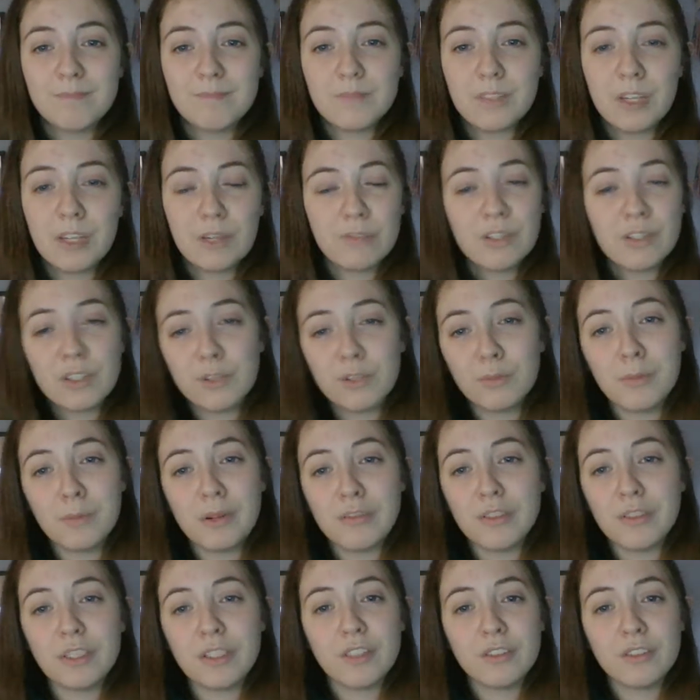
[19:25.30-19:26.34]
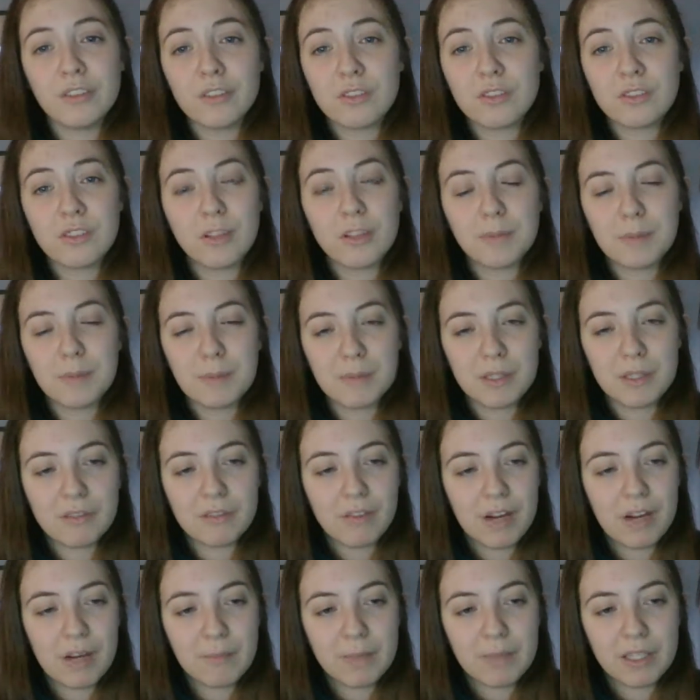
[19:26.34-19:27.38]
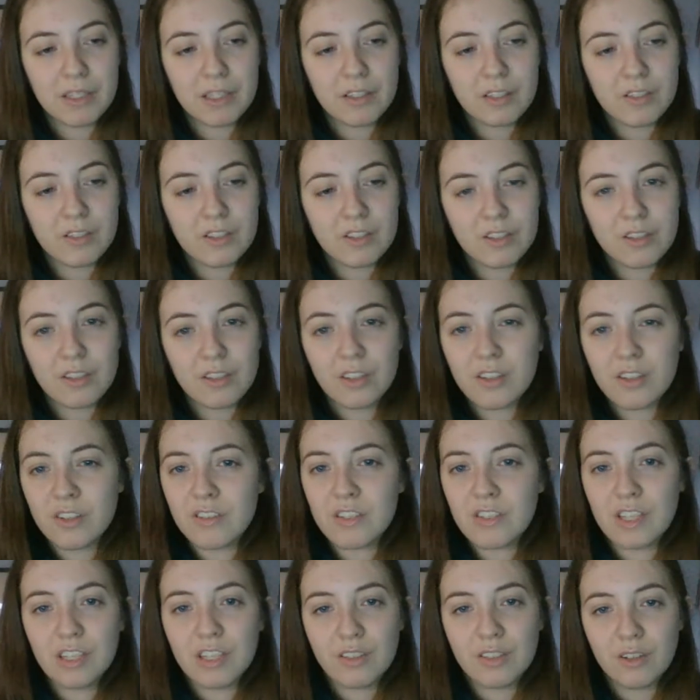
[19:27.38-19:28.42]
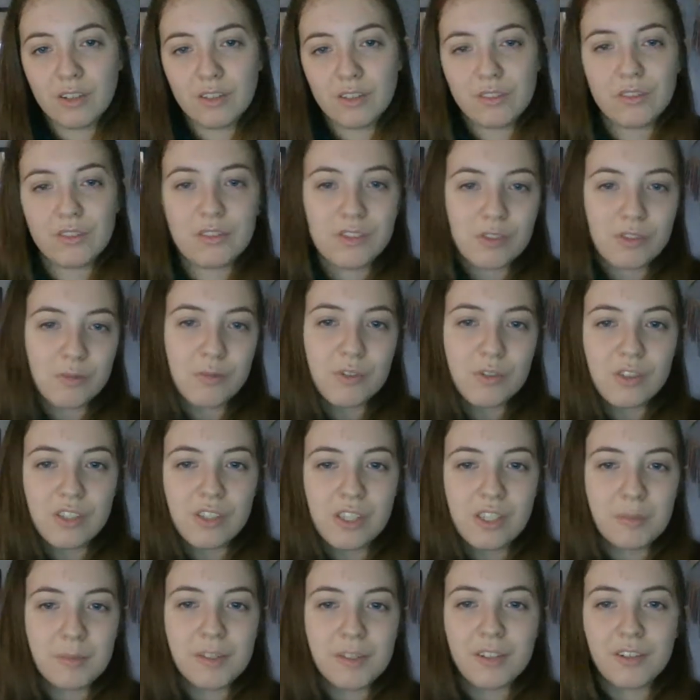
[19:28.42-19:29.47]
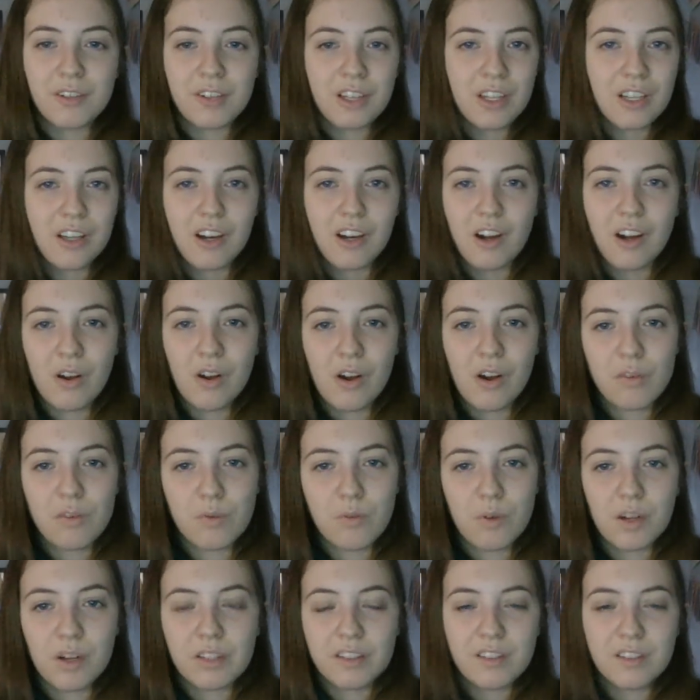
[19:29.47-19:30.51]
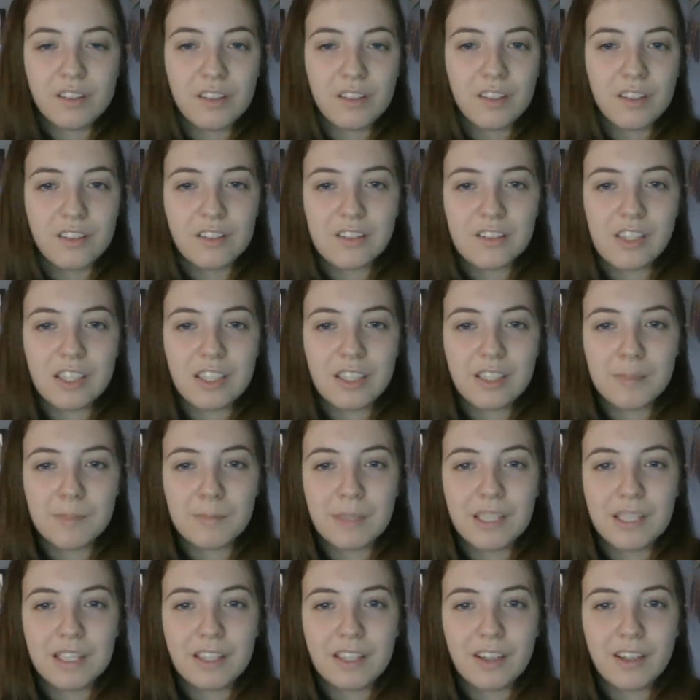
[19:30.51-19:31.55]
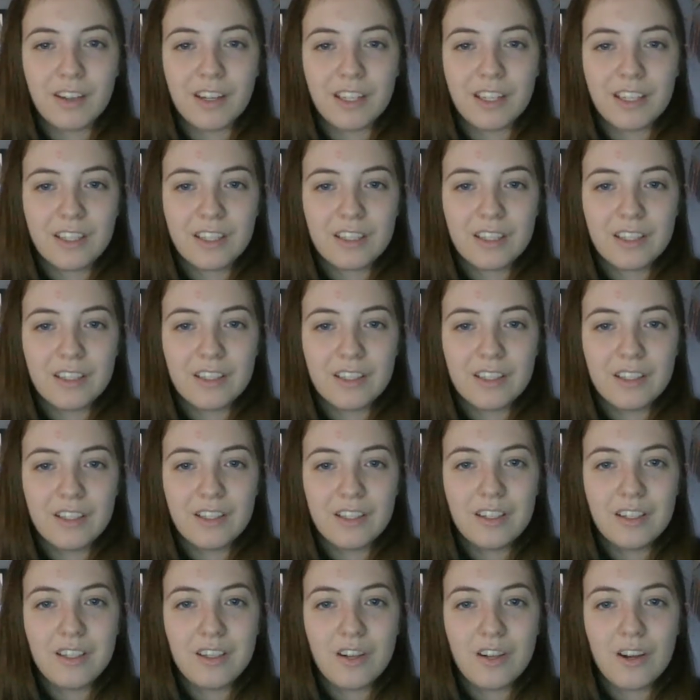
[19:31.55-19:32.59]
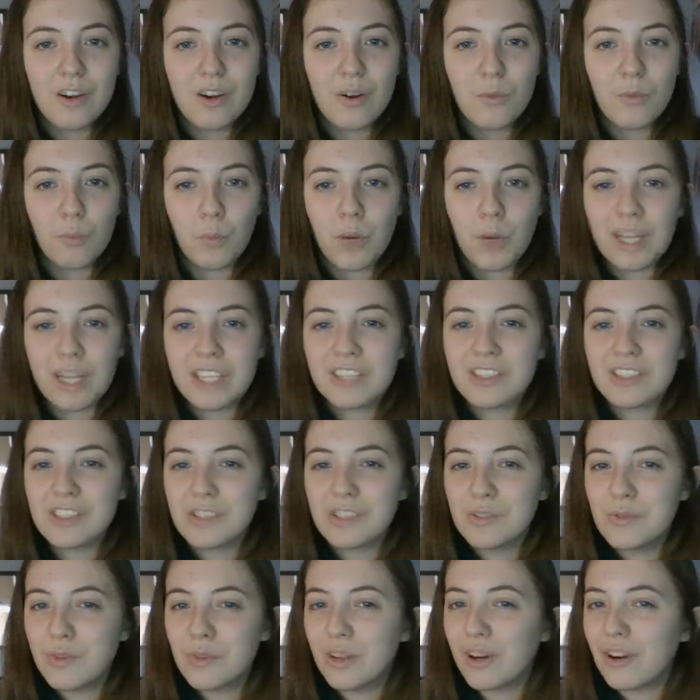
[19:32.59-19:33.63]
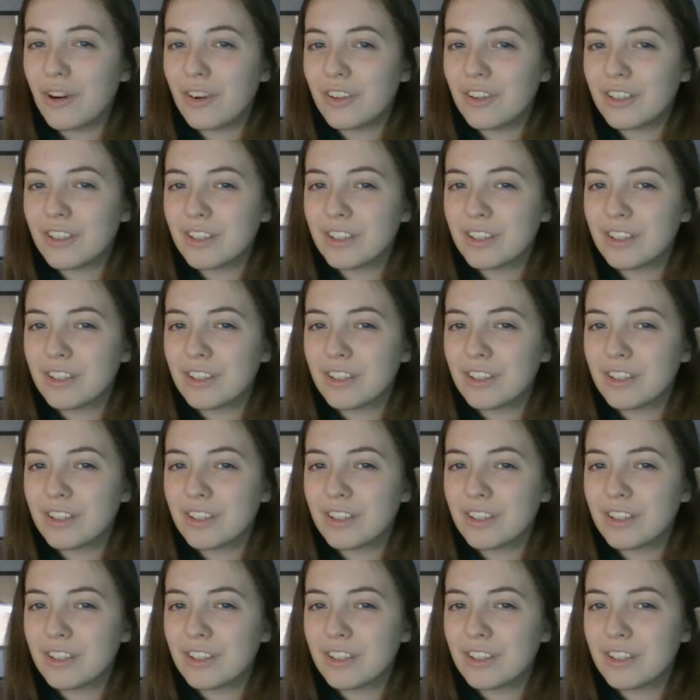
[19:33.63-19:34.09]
I think all my videos are just going to be me rambling. I don't take notes. I just watch the episode and go. Otherwise, it's going to take me, like, way too long.